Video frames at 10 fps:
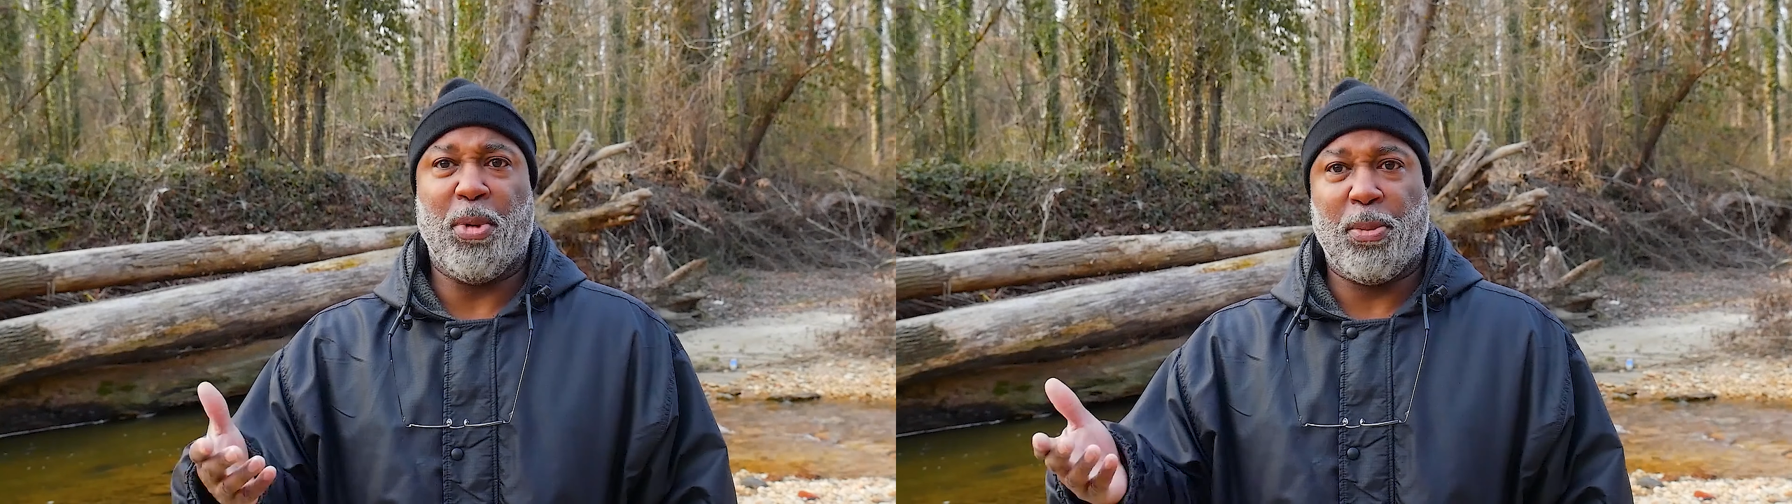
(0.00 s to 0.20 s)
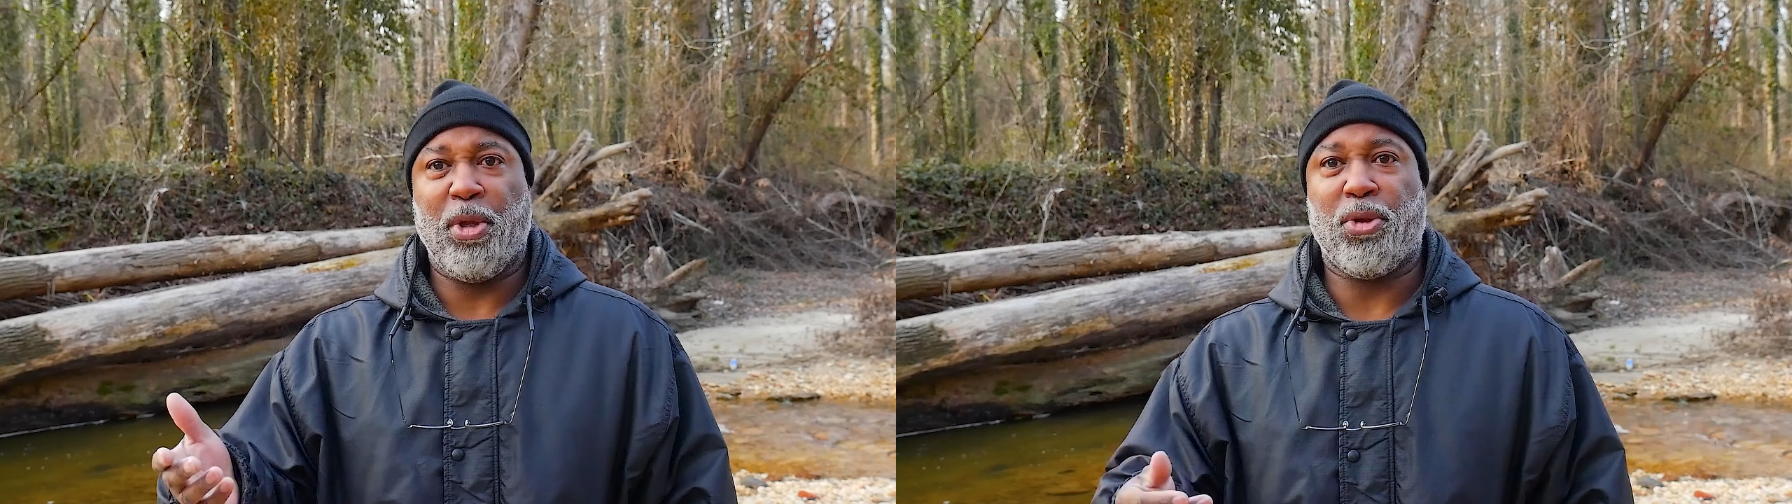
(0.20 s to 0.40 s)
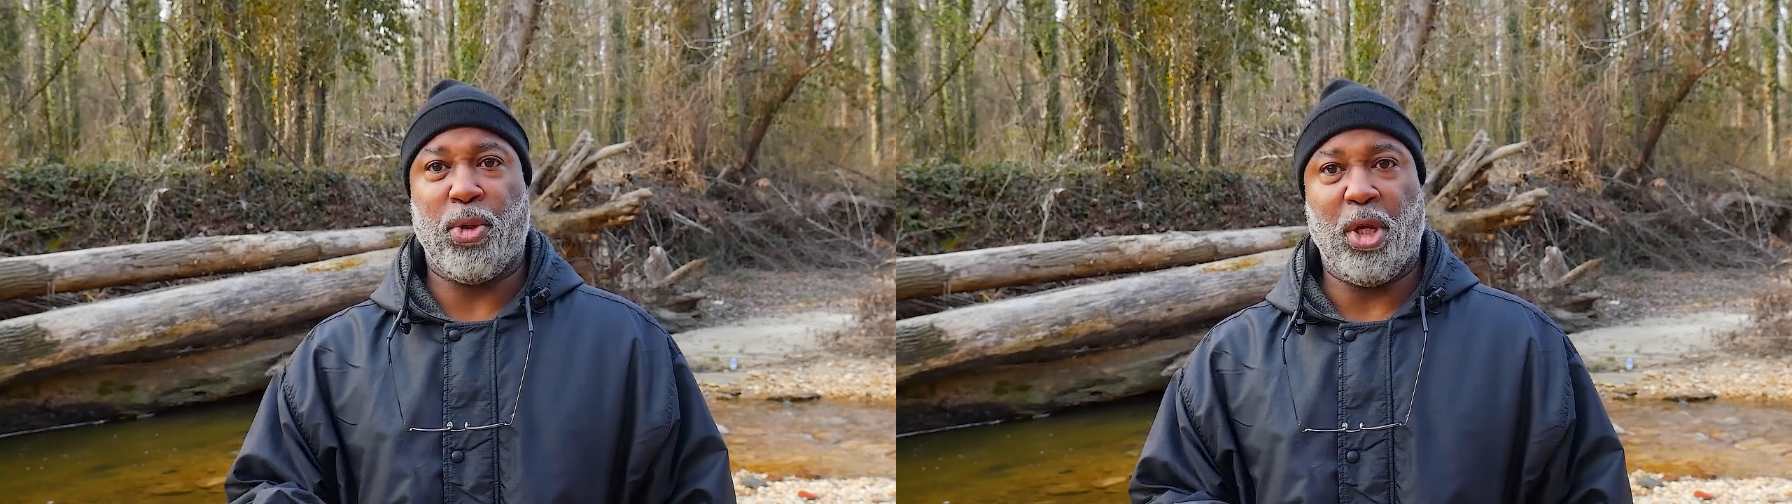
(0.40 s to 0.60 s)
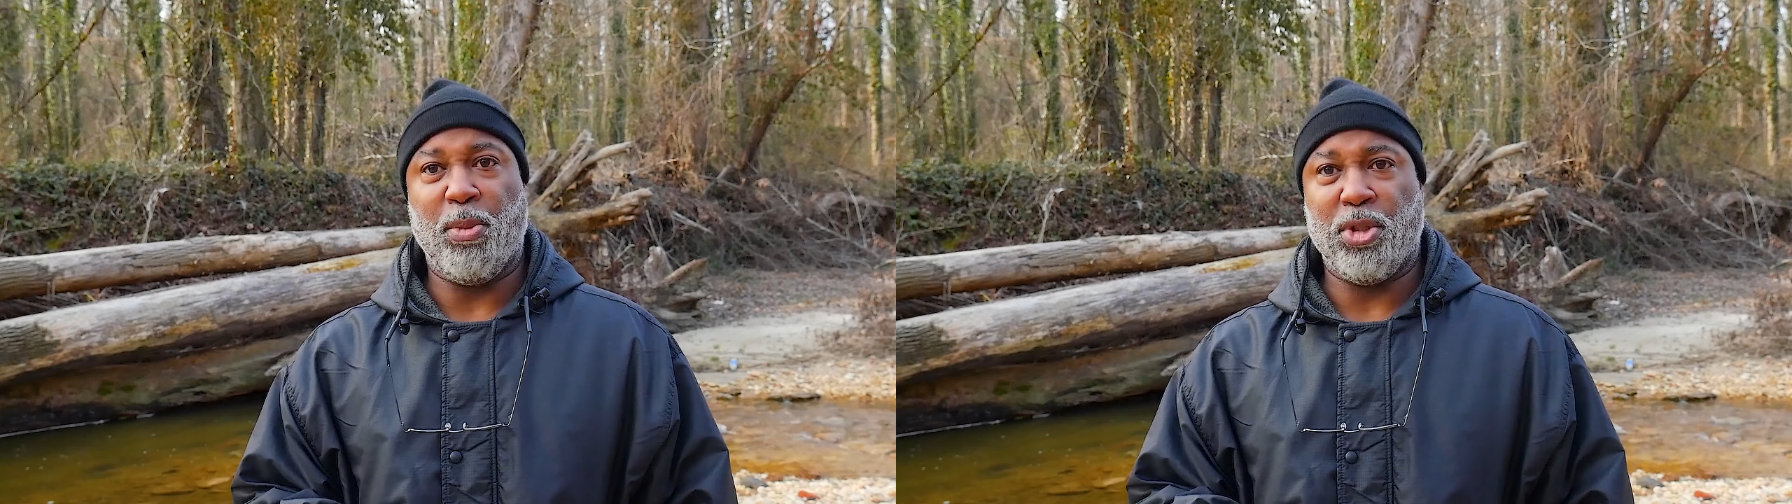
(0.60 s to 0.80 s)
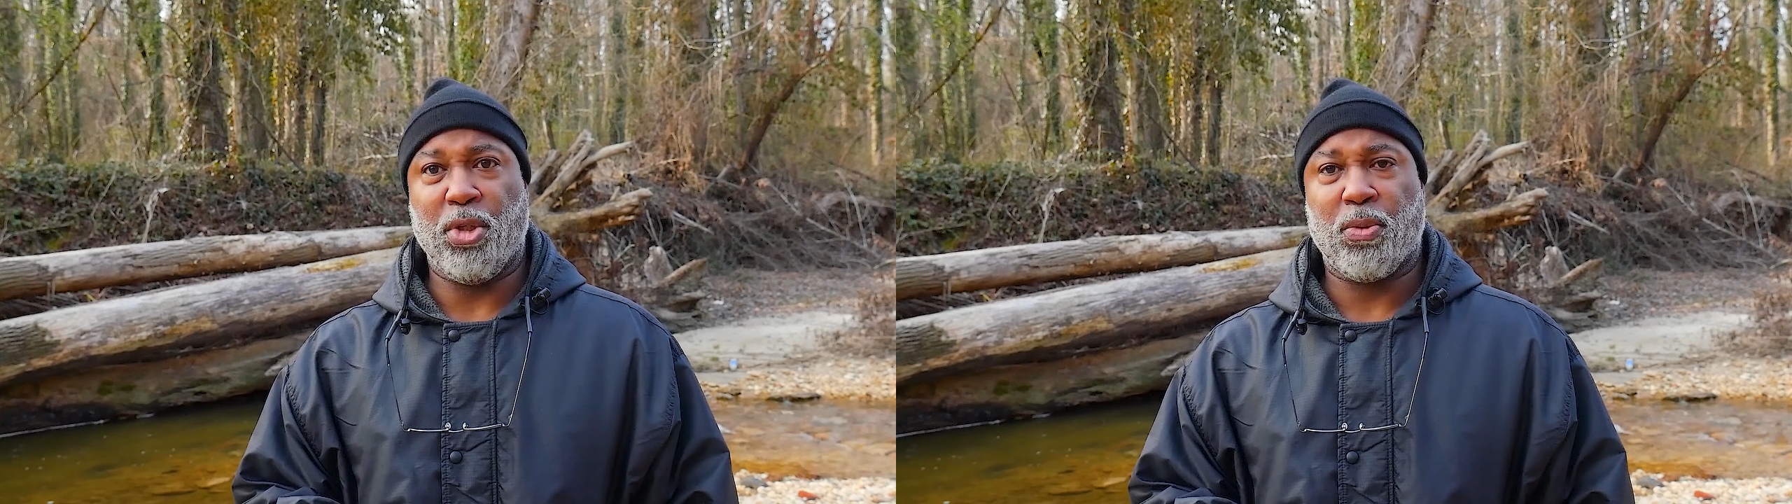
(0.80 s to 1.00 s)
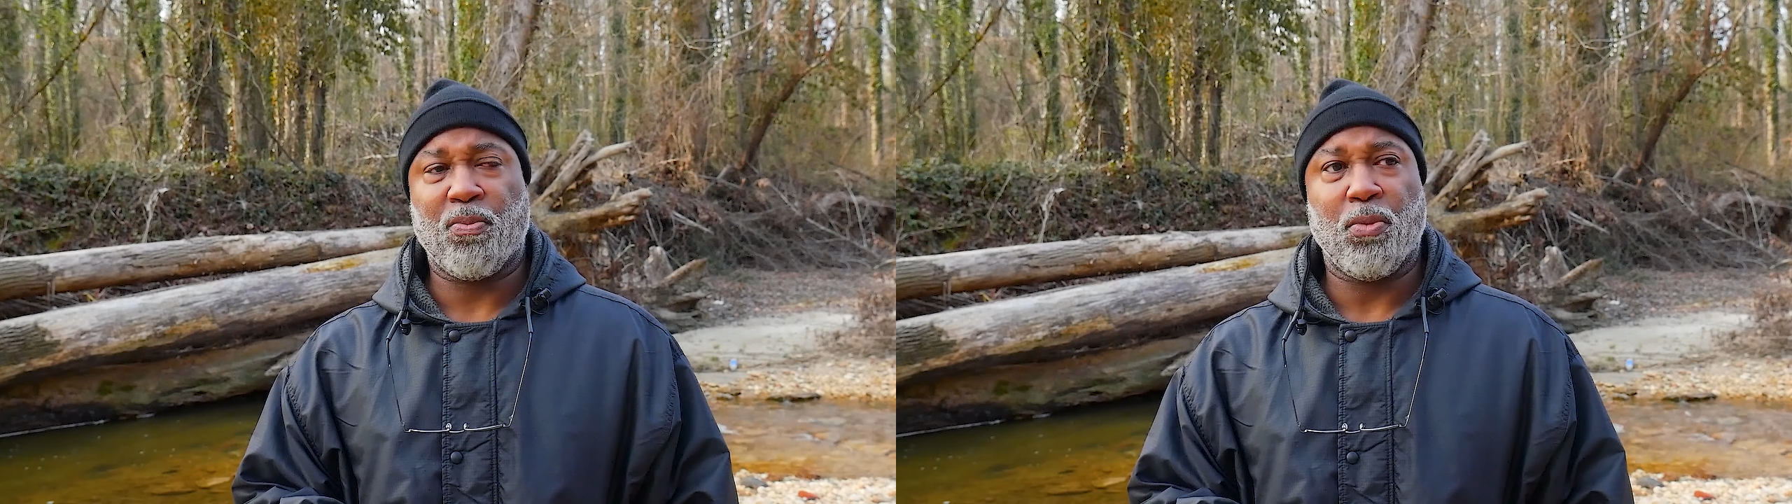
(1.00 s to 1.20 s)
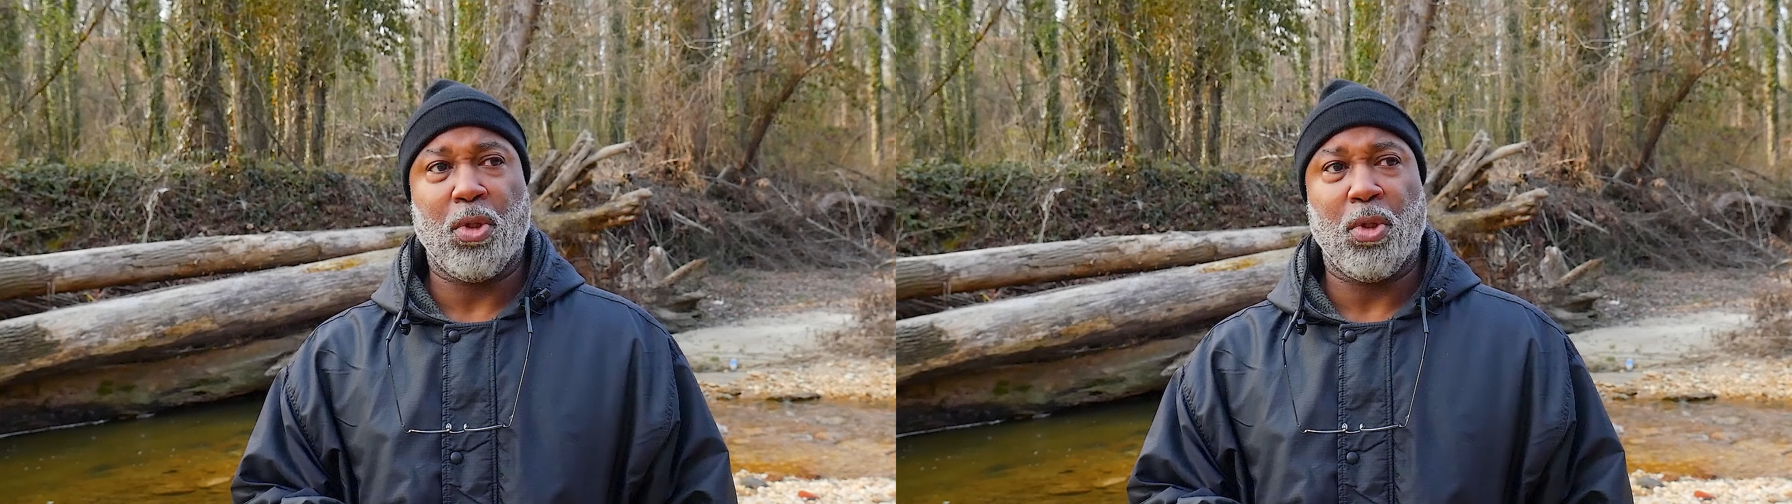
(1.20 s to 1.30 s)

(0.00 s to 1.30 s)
maybe 3 images.